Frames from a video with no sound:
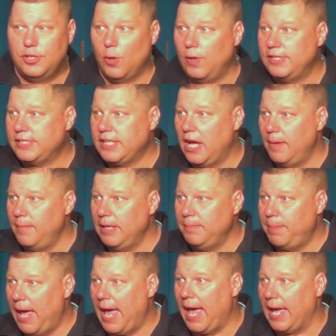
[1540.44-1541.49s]
So he's
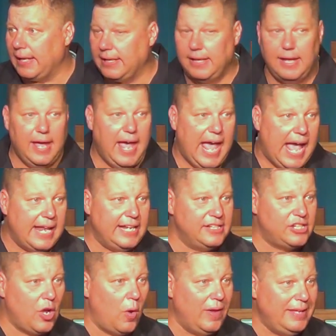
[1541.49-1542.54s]
coming back, and
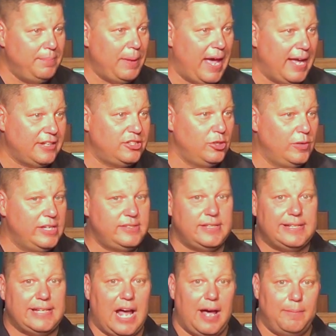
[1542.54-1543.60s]
he's going back to
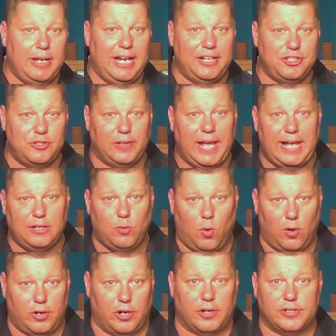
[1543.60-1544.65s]
his denominational
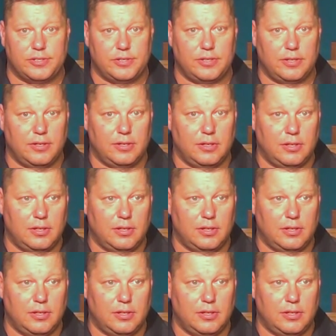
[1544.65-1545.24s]
headquarters.